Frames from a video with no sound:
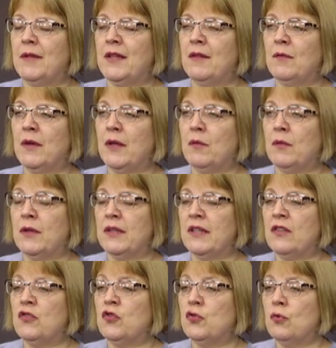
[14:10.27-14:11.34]
and, and, really
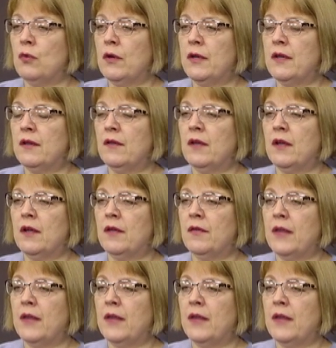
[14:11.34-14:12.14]
enjoyed uh,